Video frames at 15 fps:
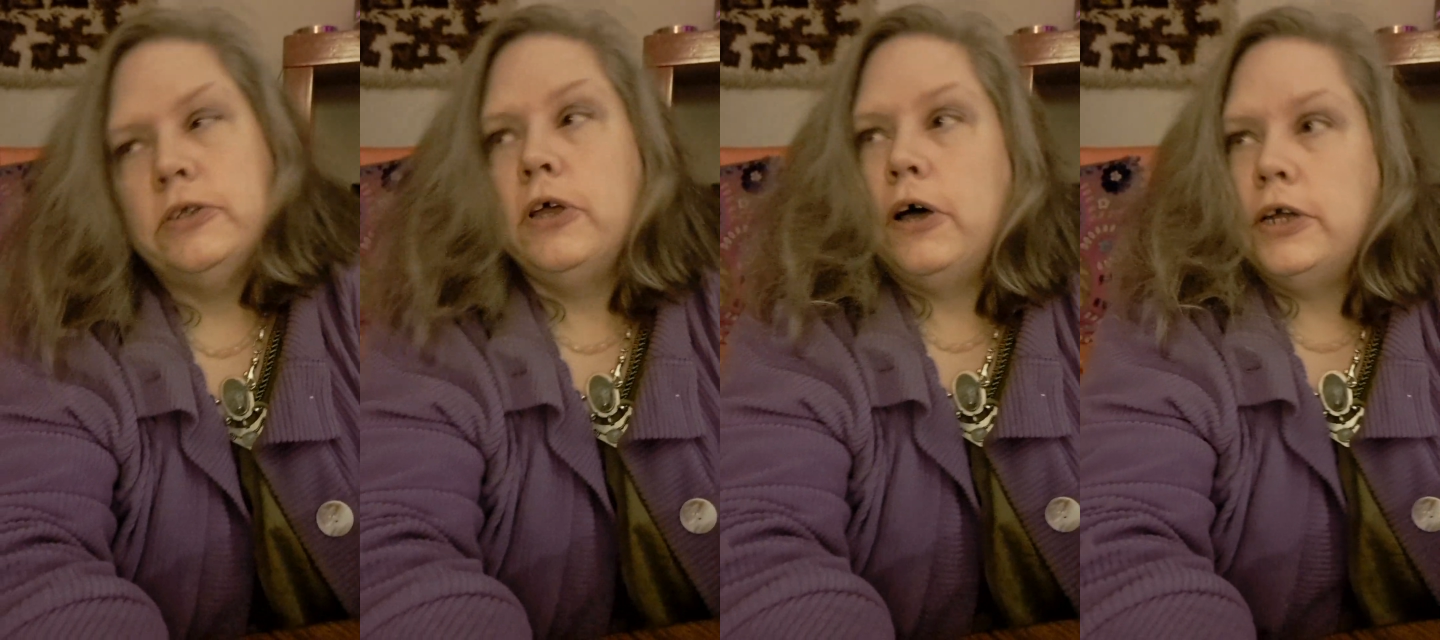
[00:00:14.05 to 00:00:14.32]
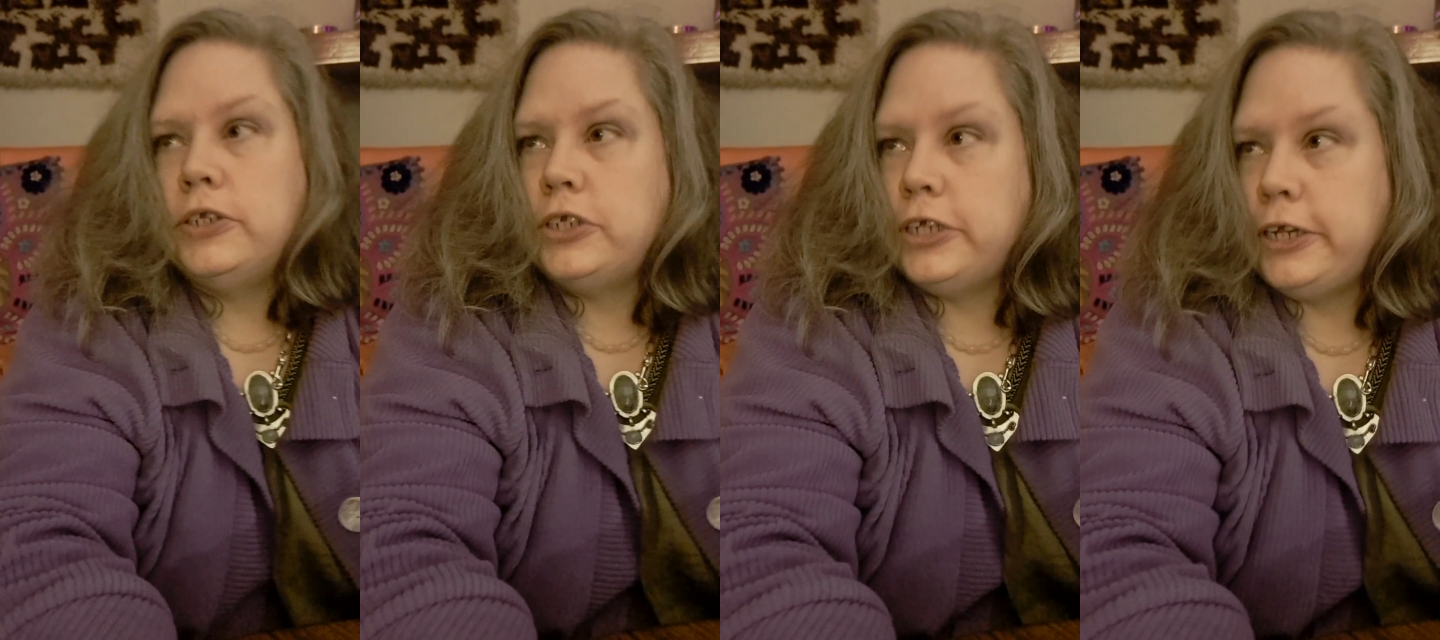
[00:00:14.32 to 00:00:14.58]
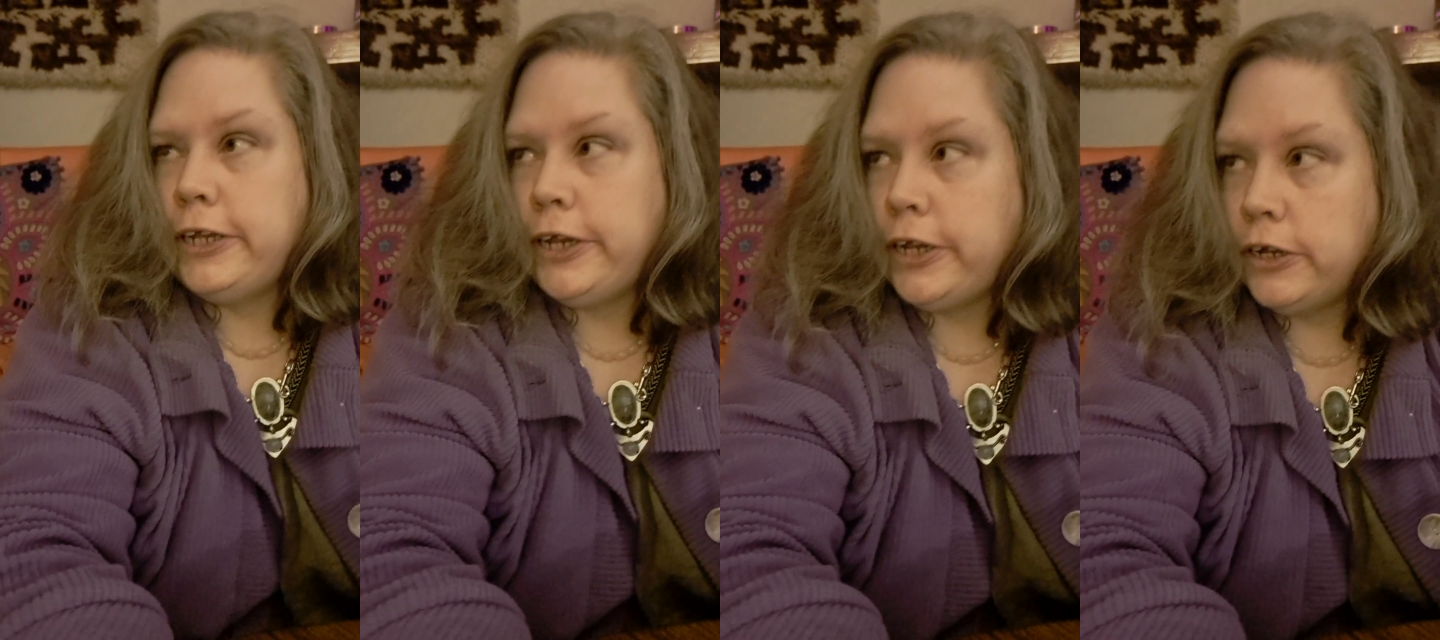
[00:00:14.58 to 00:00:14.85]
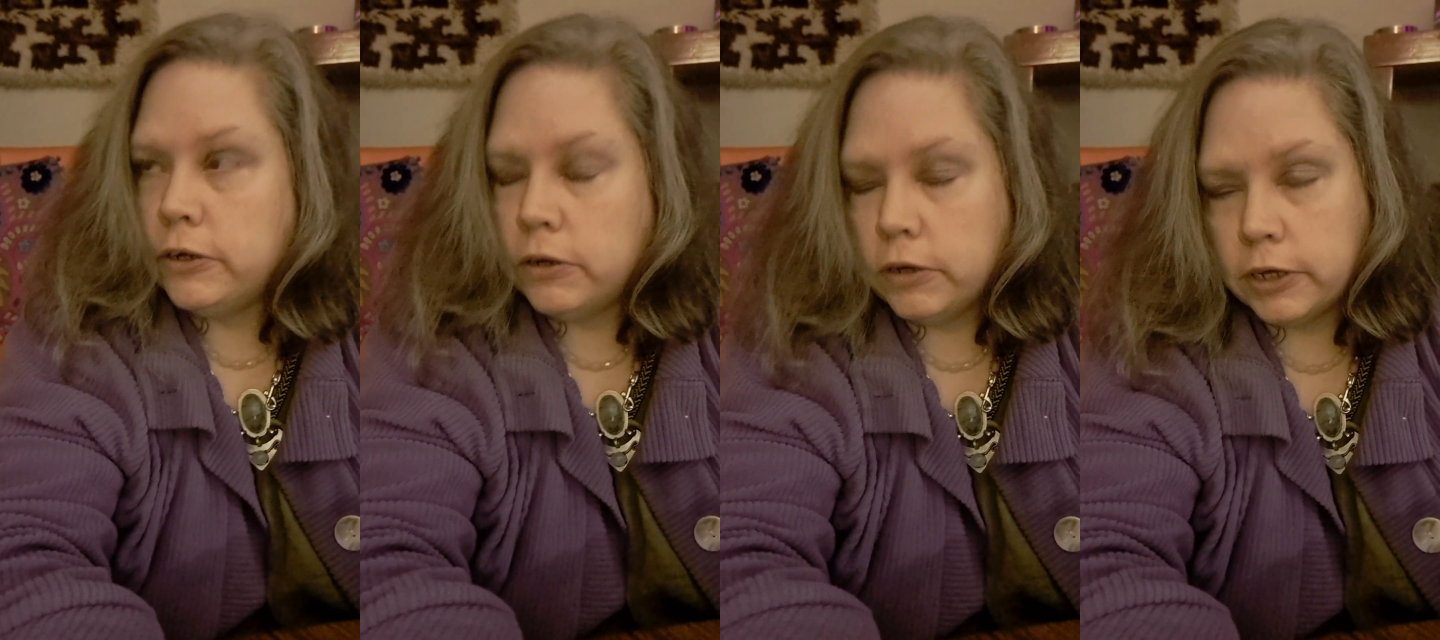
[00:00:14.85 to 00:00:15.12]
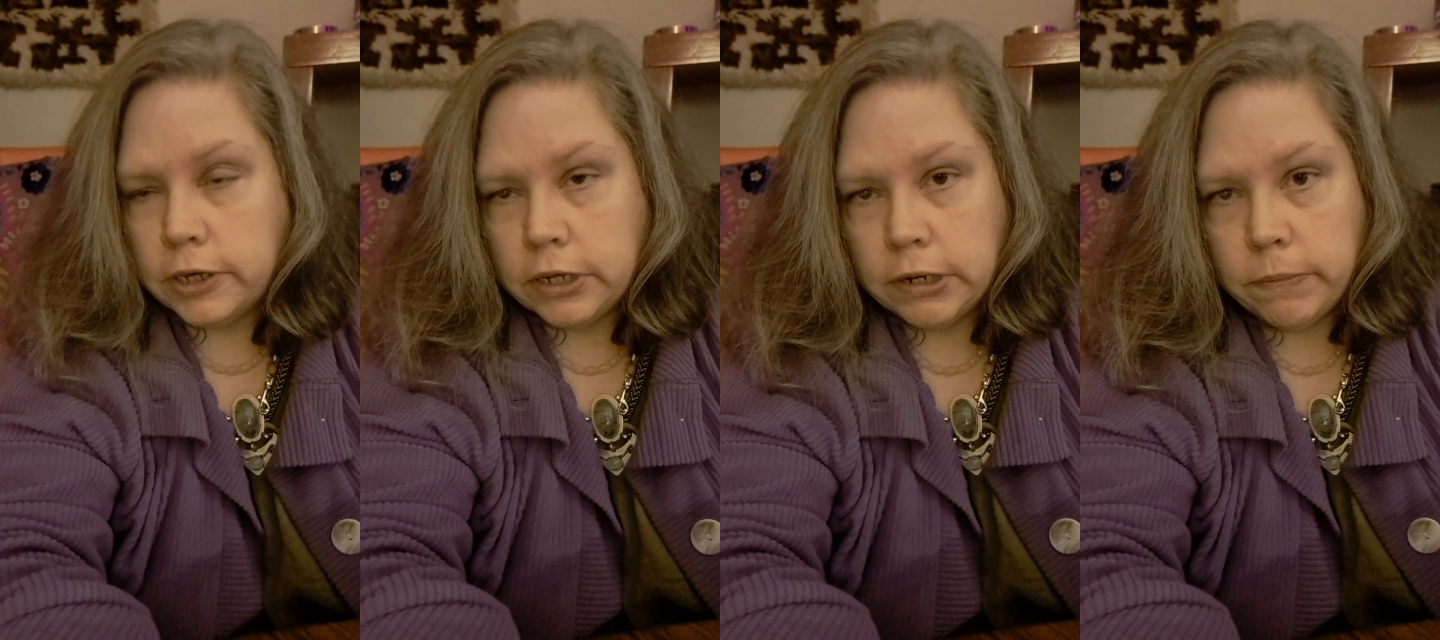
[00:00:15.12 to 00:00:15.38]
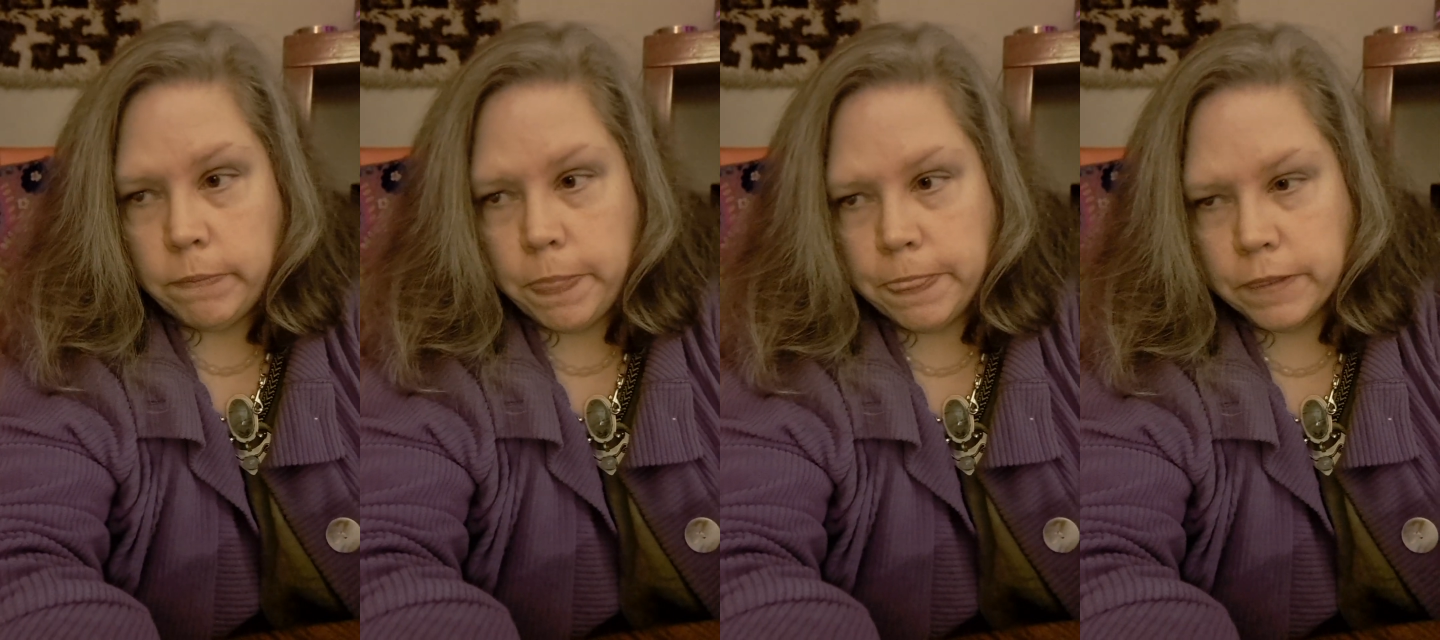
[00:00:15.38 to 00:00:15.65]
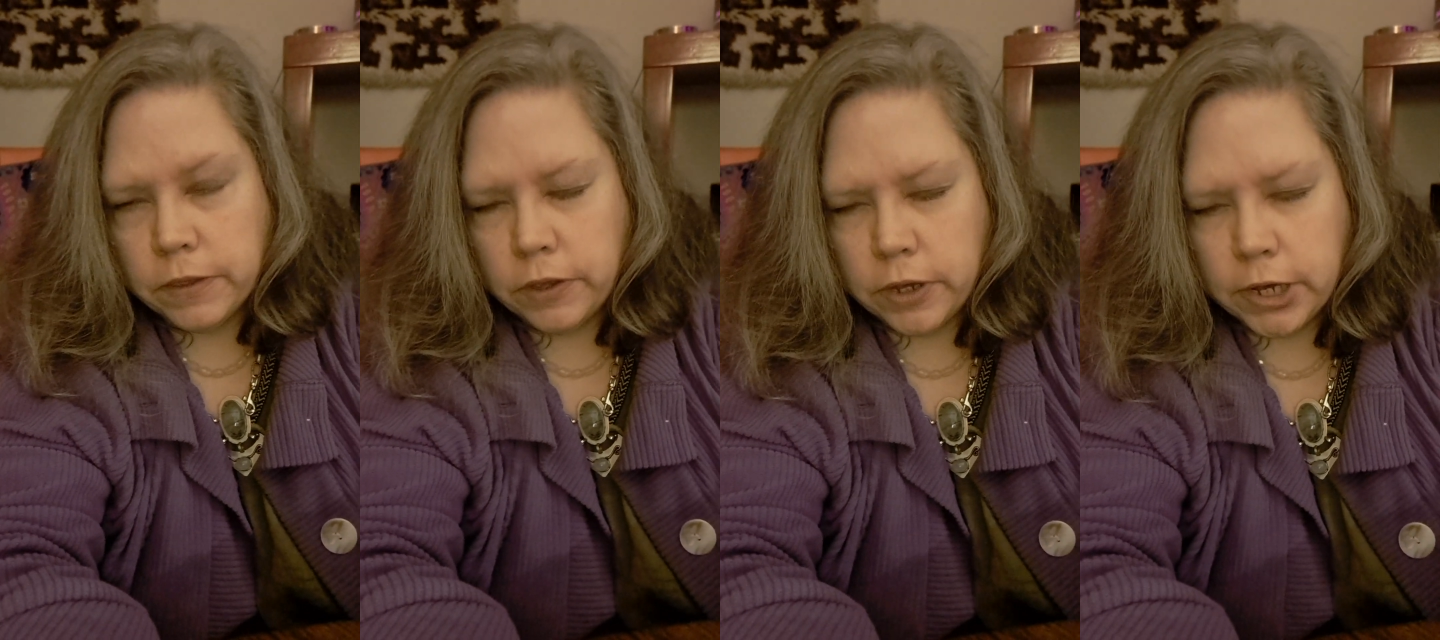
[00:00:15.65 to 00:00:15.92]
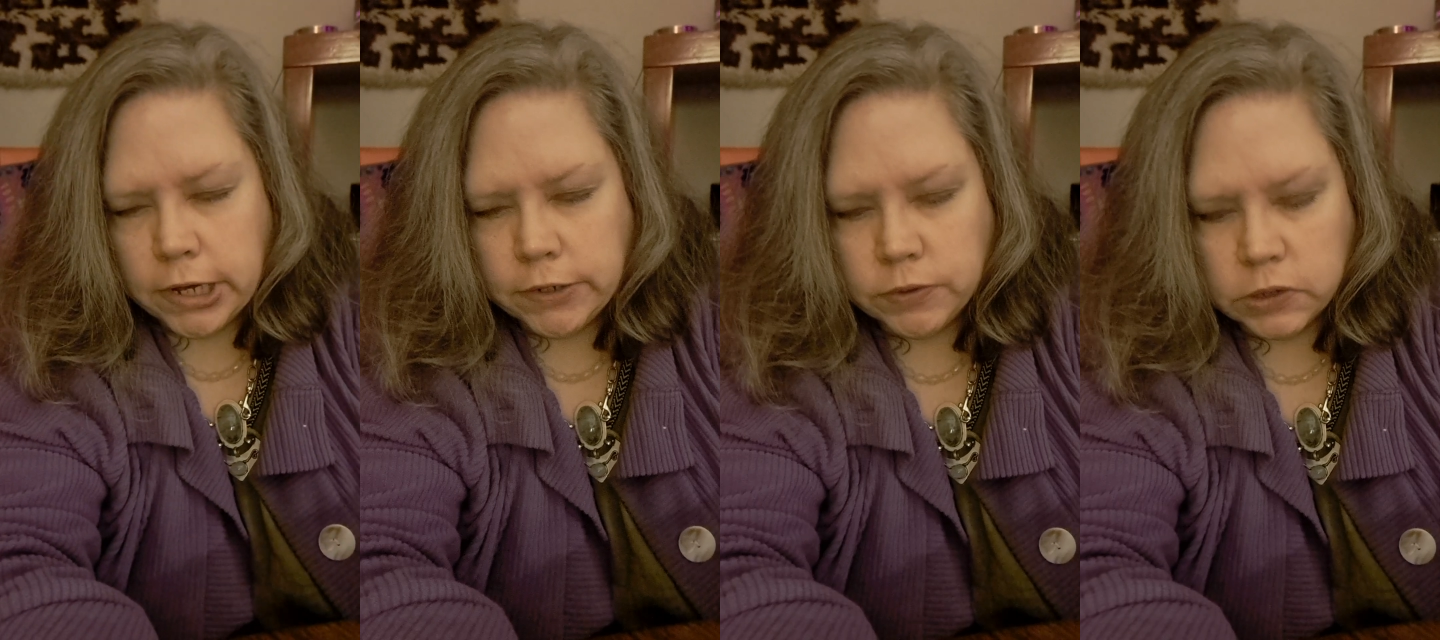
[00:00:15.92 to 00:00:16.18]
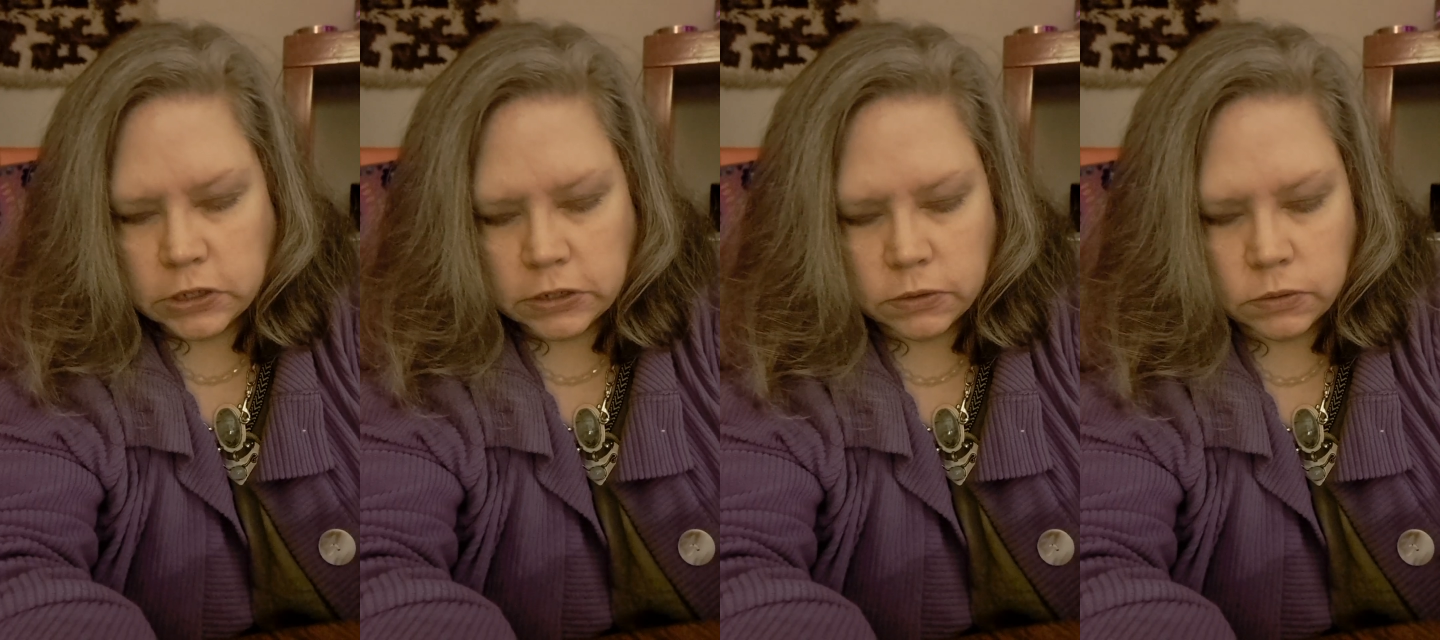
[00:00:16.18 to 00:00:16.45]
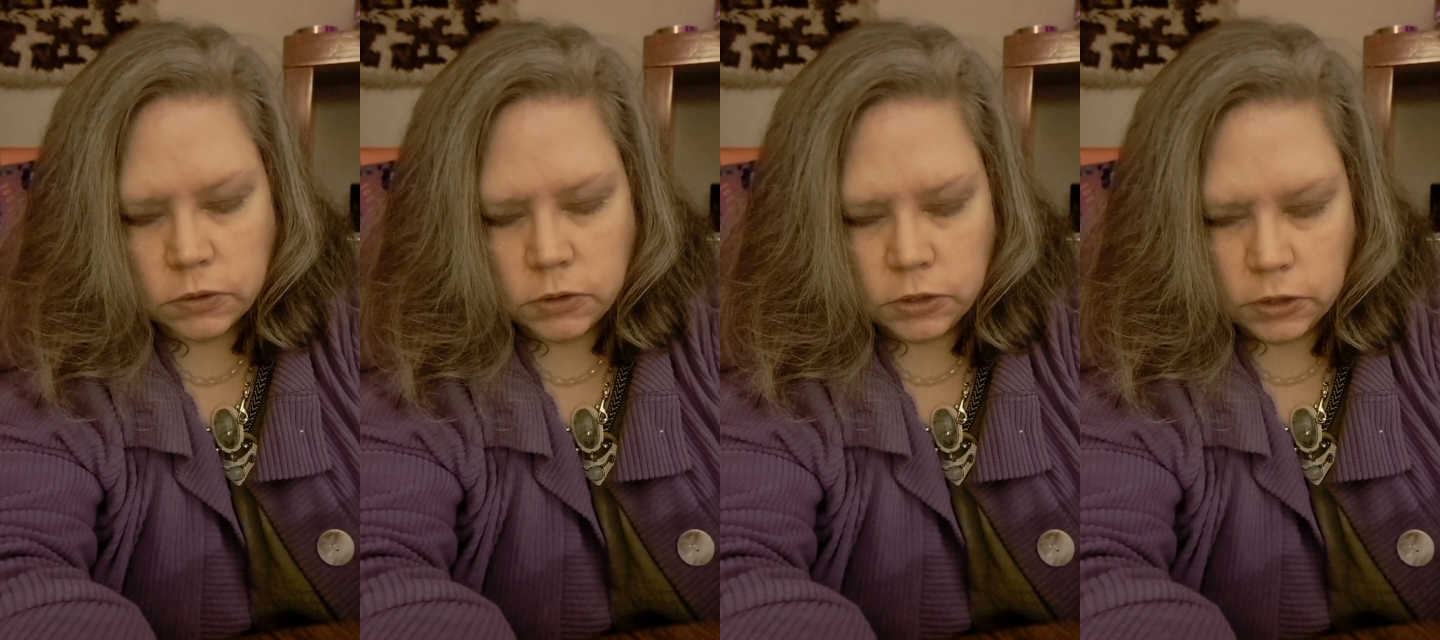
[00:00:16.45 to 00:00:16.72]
launching our